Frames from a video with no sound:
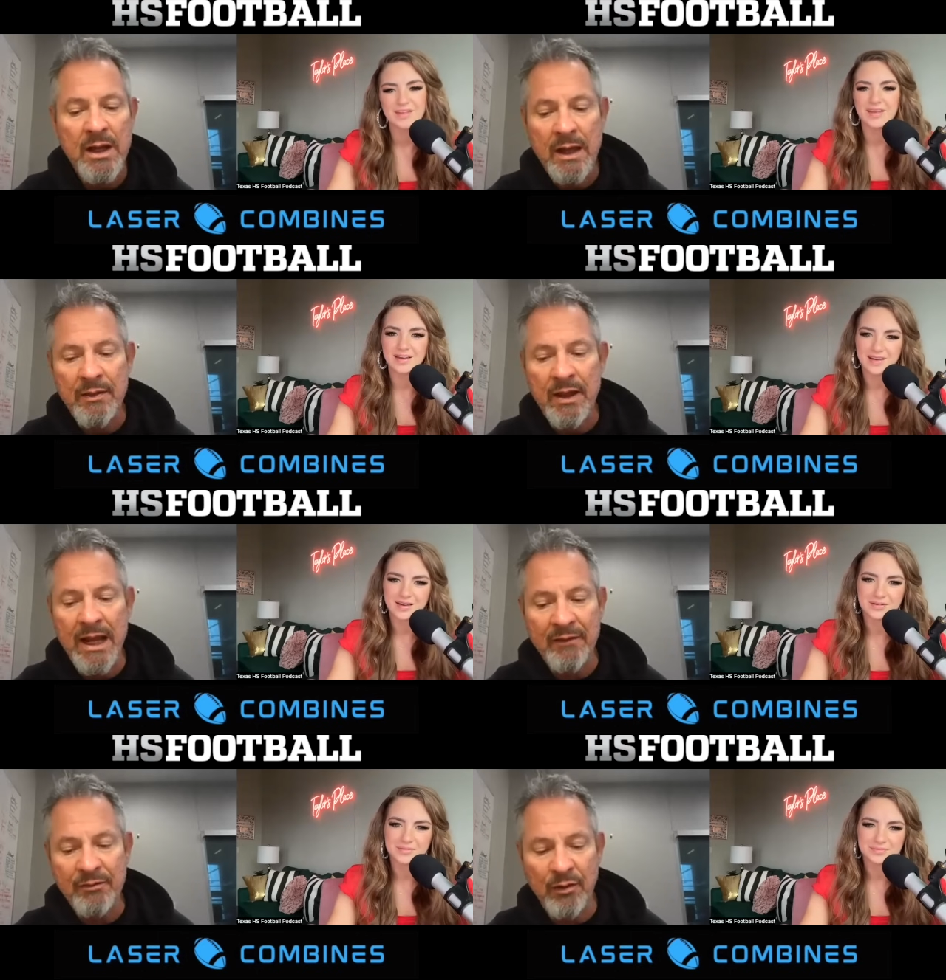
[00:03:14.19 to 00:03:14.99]
Speaker 1: And then
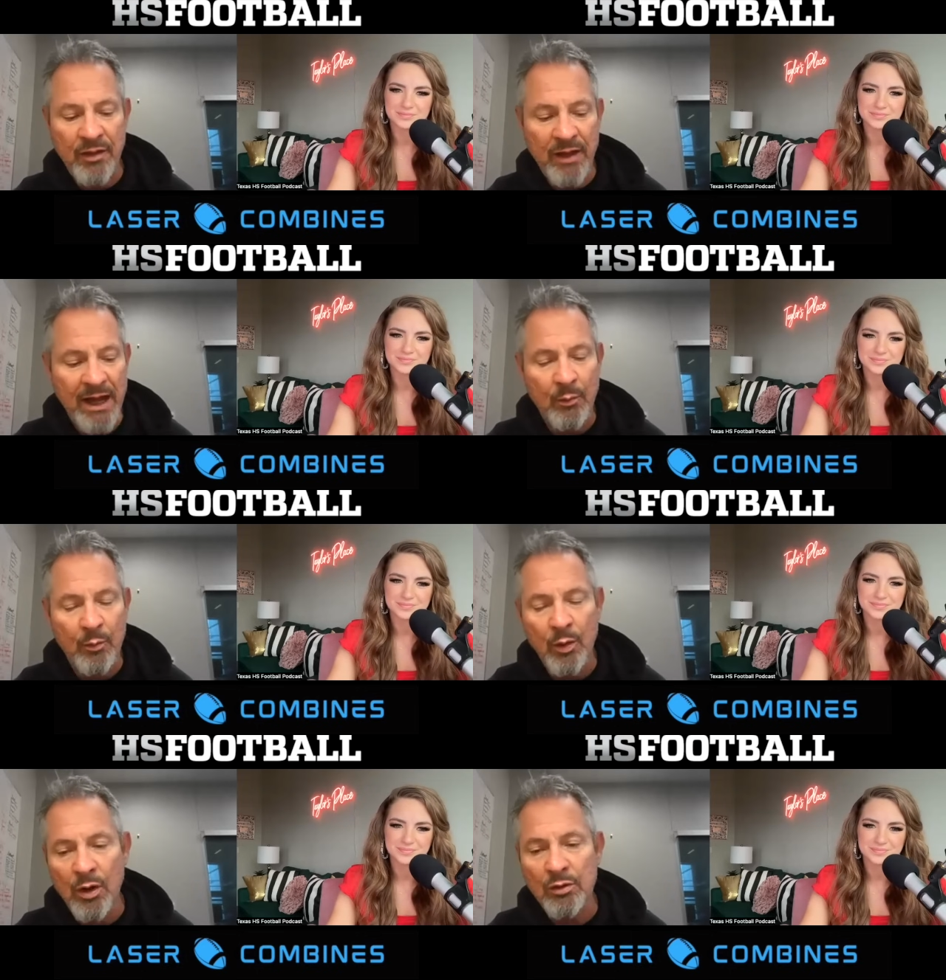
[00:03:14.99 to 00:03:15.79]
after that,
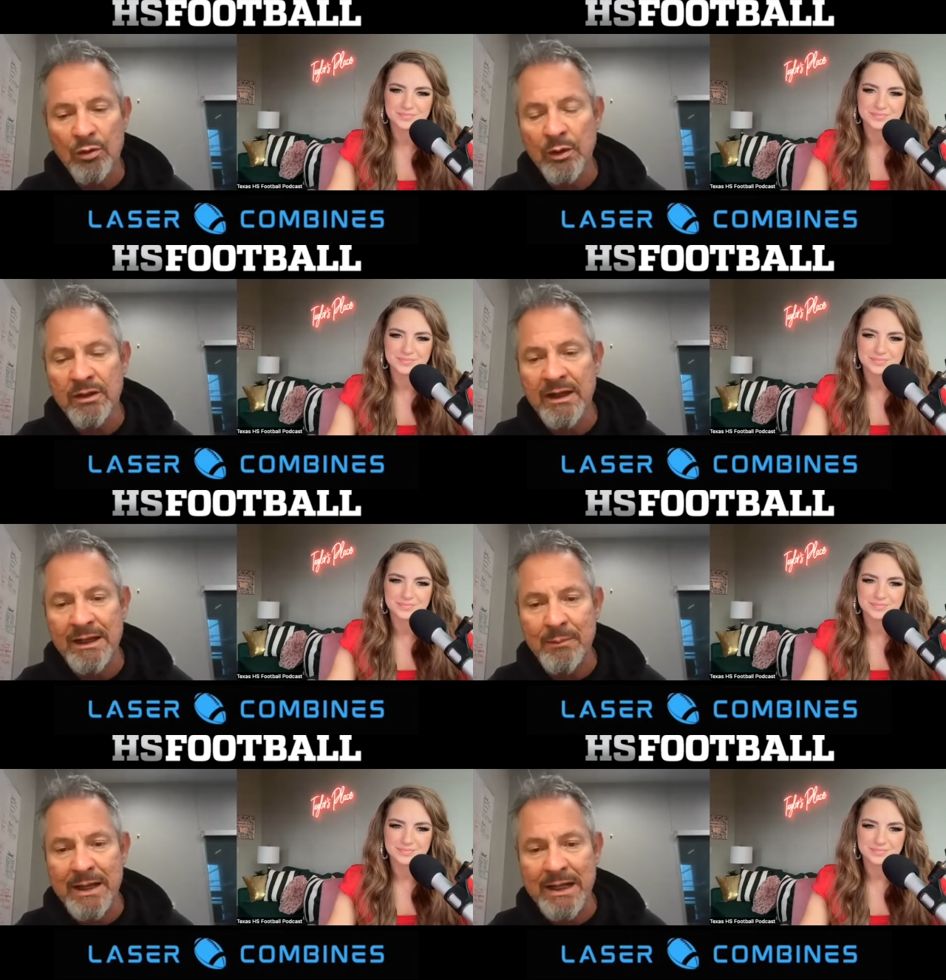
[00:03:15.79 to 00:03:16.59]
we'll go to a
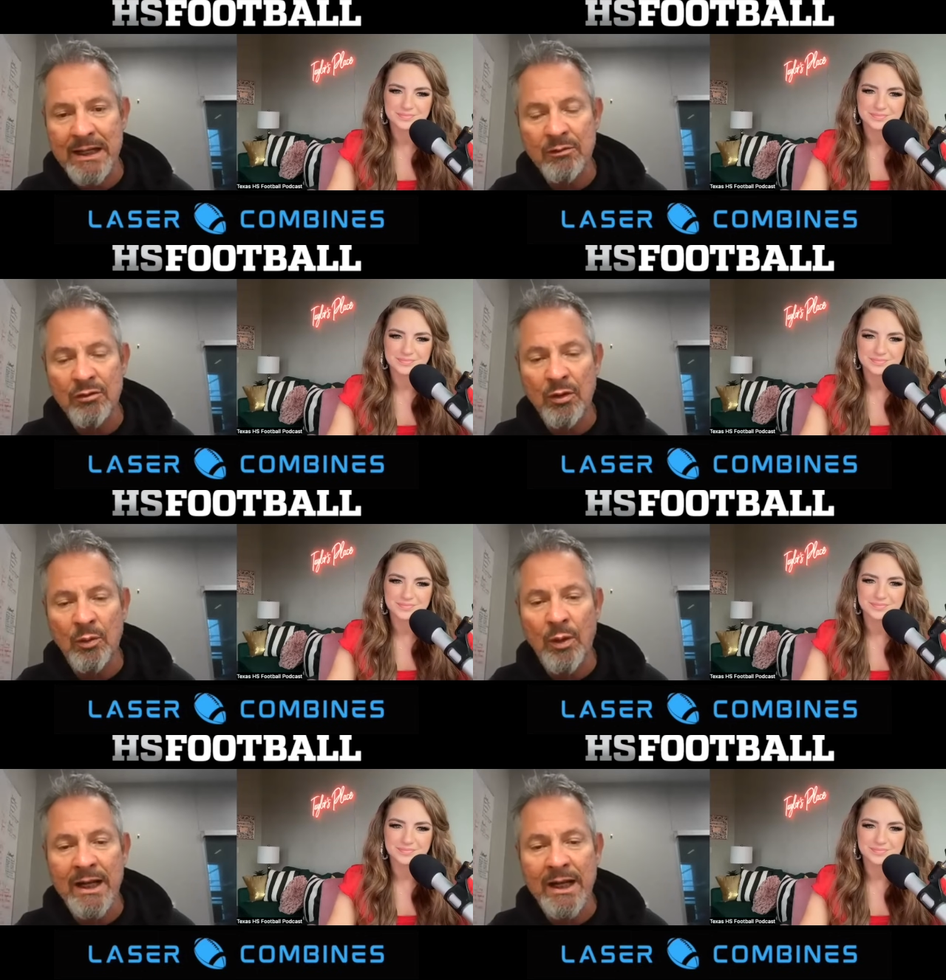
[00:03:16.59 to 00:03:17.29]
team meeting. So, right